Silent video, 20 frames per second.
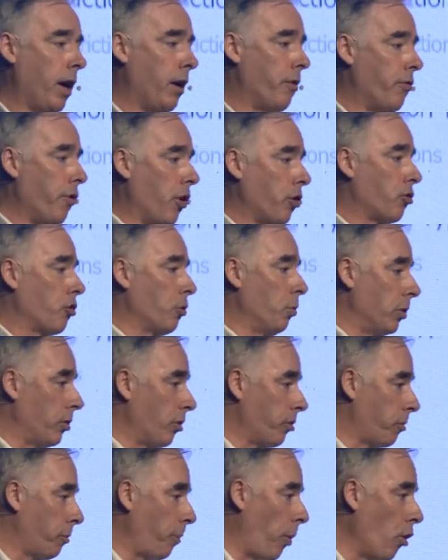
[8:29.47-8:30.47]
a virtual
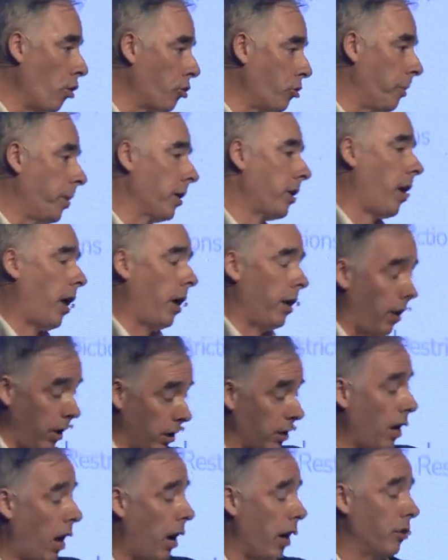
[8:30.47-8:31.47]
disposable car
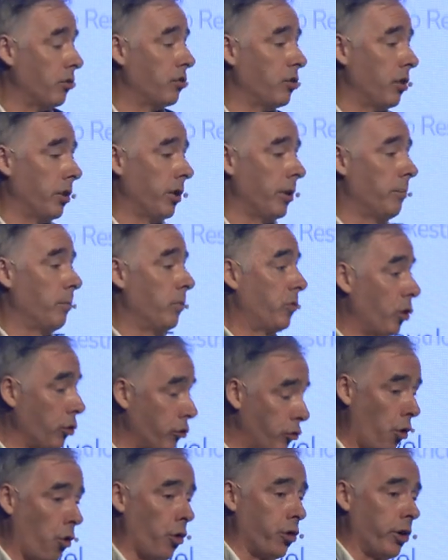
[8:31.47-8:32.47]
uh, card to their, their
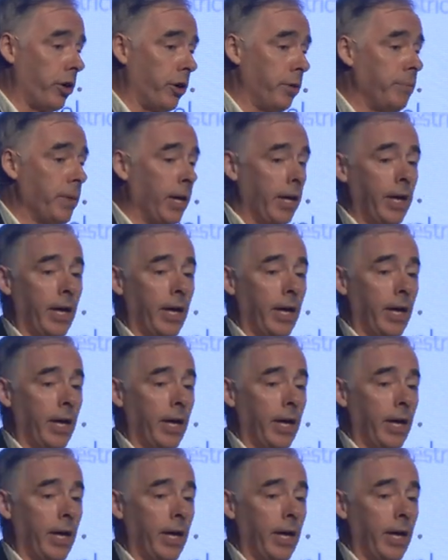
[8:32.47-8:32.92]
daughter,